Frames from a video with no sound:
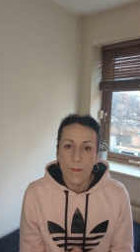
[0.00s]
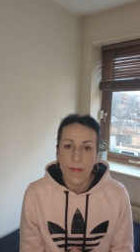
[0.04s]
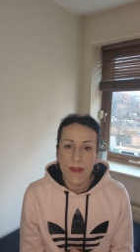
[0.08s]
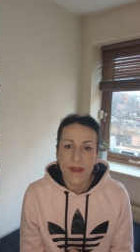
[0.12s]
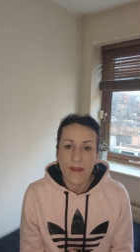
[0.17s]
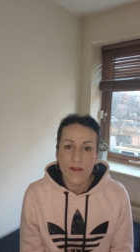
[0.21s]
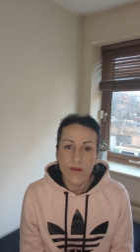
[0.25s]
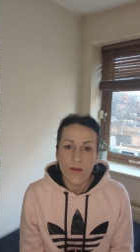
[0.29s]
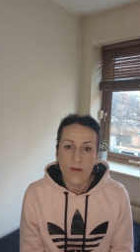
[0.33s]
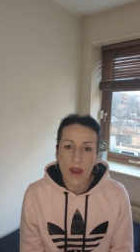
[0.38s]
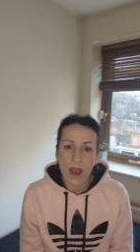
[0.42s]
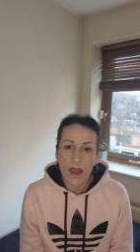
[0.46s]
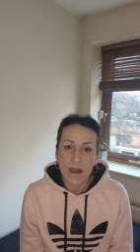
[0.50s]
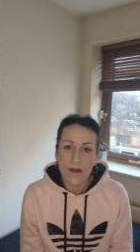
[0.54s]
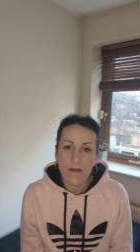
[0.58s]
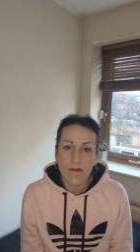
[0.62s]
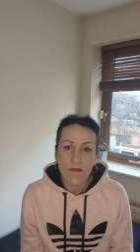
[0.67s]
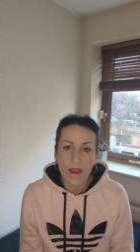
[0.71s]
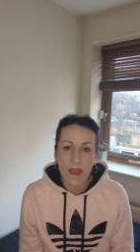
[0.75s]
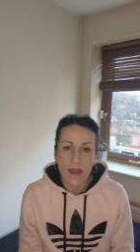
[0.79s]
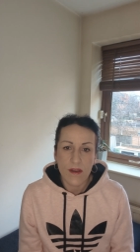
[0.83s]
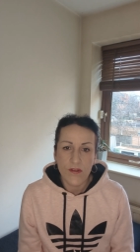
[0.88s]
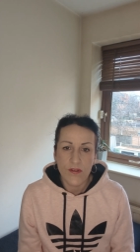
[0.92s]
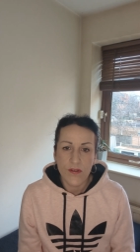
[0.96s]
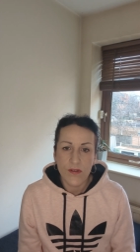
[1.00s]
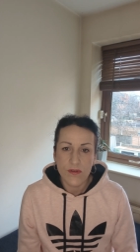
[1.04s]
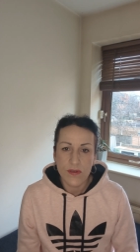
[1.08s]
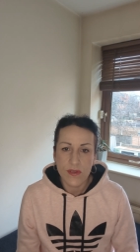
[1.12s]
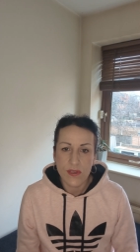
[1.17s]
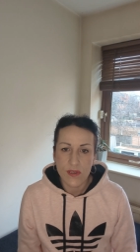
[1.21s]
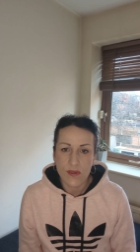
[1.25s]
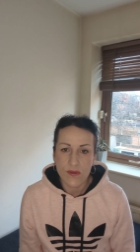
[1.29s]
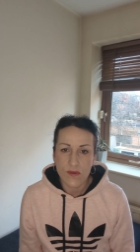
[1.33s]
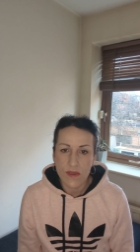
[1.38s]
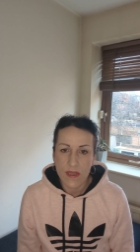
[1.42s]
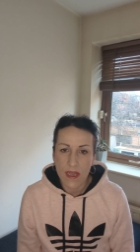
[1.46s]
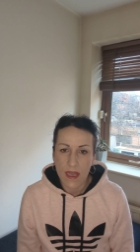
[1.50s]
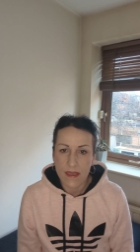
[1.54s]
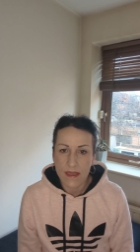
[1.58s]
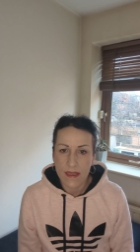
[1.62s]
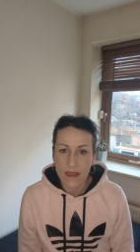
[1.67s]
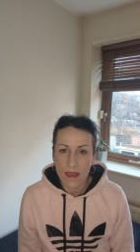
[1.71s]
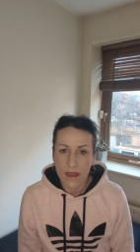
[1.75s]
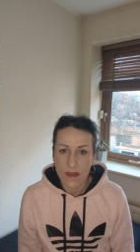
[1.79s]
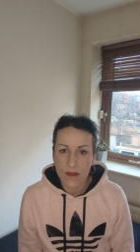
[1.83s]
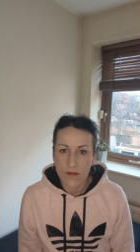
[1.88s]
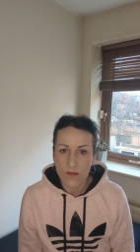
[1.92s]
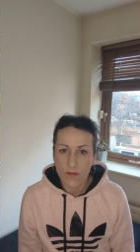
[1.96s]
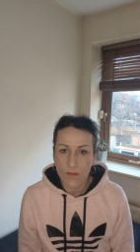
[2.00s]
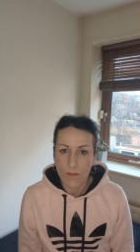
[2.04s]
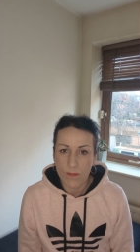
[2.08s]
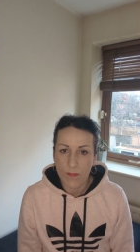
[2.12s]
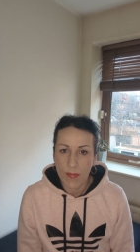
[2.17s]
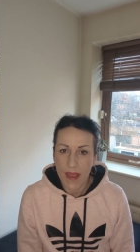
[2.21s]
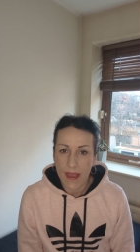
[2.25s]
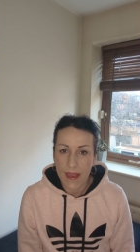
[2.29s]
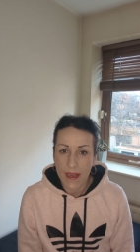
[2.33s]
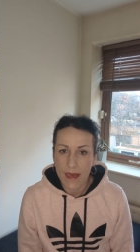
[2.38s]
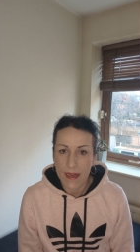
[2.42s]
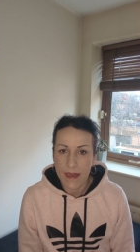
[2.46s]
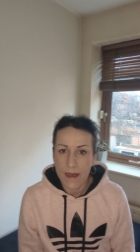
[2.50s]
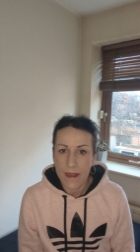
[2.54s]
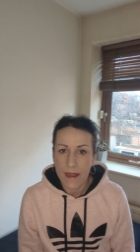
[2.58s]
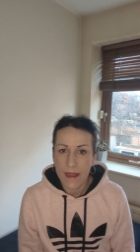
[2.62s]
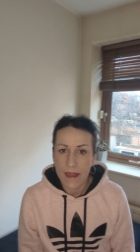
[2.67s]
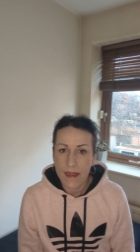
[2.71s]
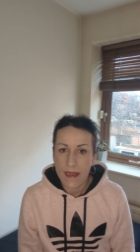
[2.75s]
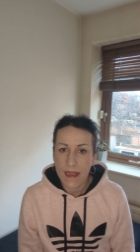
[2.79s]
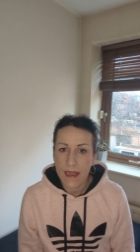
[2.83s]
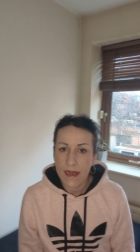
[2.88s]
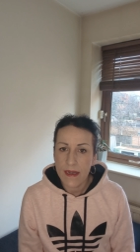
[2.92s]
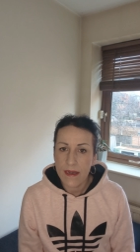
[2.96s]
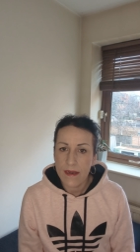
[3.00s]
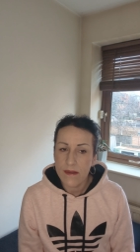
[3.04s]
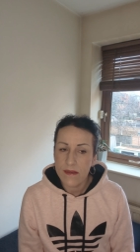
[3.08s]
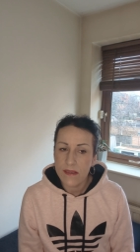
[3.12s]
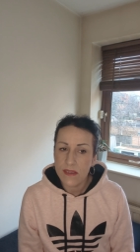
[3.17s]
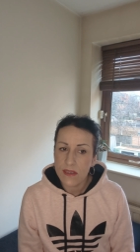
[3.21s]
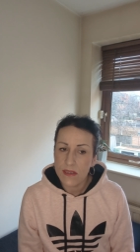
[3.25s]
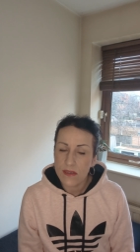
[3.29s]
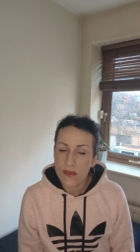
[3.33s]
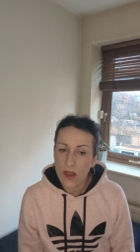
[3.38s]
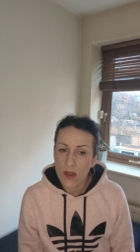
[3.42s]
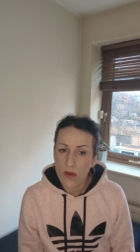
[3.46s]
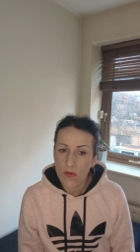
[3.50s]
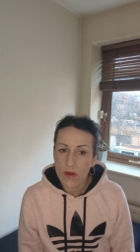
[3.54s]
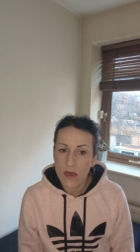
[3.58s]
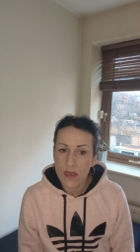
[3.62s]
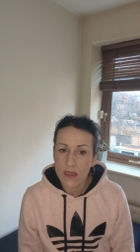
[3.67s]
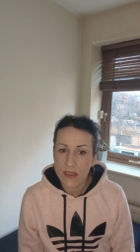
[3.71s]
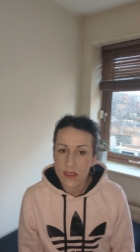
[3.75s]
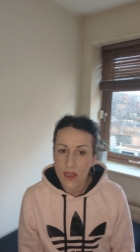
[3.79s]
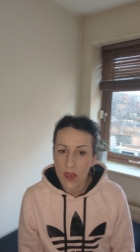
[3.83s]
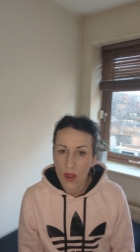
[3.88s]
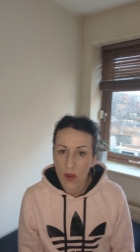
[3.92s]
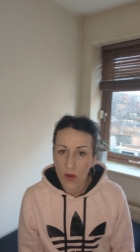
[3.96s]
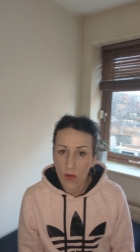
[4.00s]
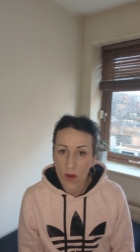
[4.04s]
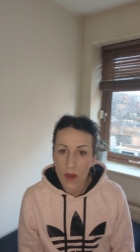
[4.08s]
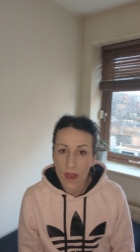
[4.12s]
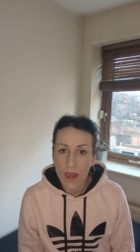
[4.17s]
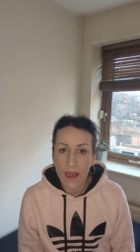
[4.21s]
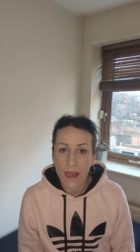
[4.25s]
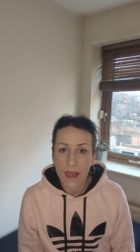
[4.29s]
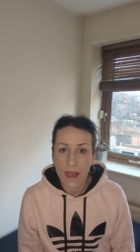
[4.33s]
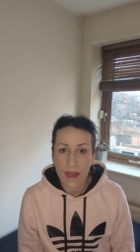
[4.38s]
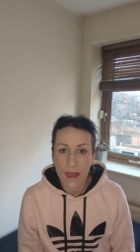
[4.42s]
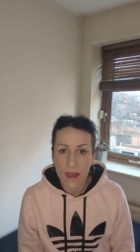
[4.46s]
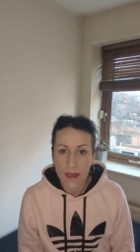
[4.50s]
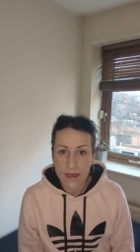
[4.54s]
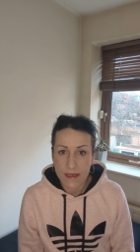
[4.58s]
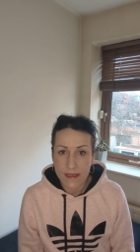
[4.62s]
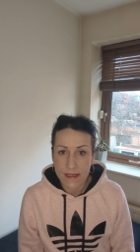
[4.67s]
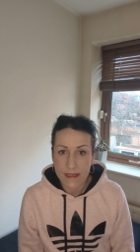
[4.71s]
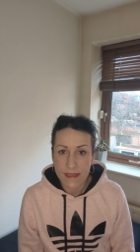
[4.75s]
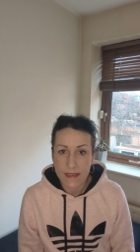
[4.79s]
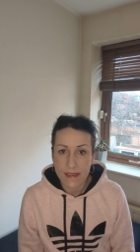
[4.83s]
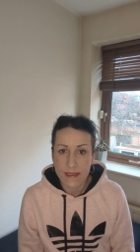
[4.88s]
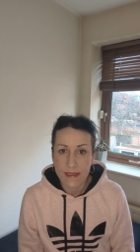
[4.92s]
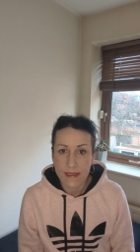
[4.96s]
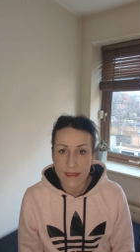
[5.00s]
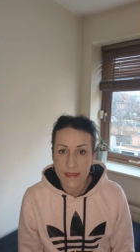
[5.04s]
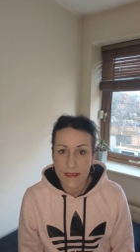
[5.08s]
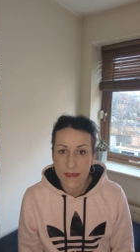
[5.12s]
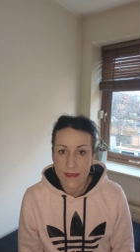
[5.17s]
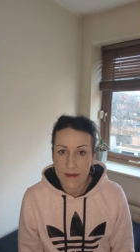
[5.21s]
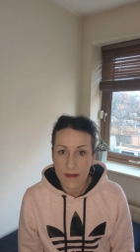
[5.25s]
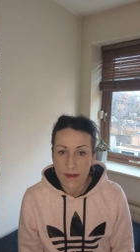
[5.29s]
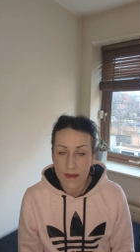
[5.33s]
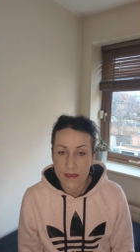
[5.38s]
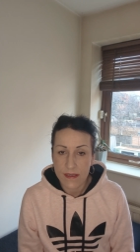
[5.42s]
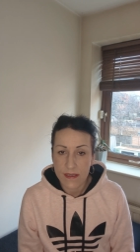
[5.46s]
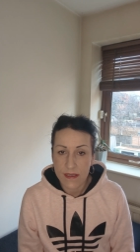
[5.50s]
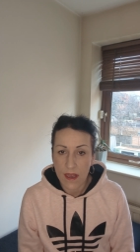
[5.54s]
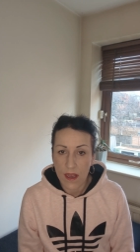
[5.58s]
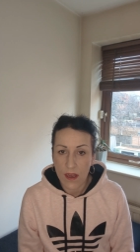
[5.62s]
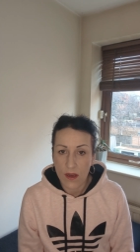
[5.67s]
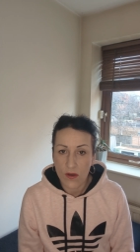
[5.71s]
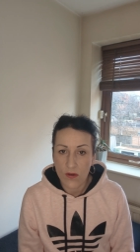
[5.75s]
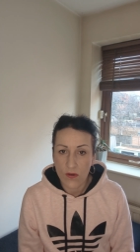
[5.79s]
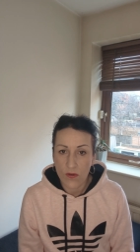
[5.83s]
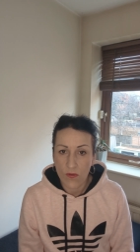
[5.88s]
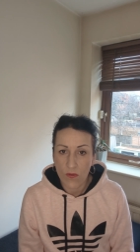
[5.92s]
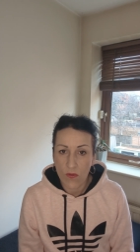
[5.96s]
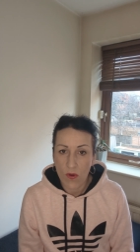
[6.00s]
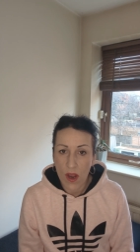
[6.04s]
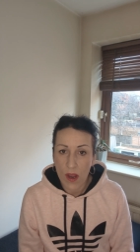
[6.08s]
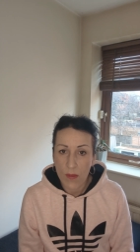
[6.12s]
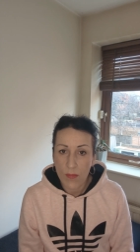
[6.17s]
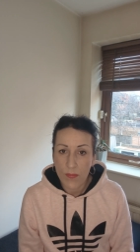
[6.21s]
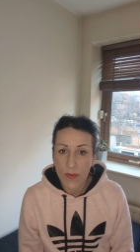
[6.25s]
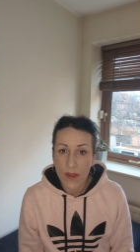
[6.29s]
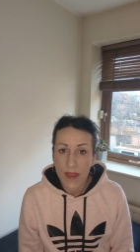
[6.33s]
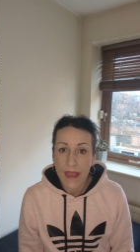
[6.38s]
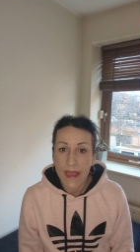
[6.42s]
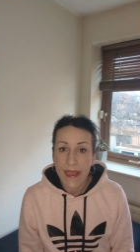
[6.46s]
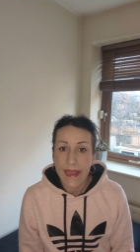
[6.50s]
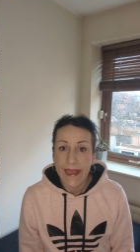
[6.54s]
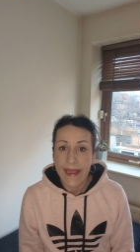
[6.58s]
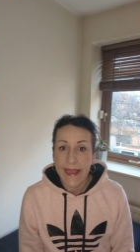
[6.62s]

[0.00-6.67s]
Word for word: but you kind of get used to that kind of pain and then slowly slowly as as i grew up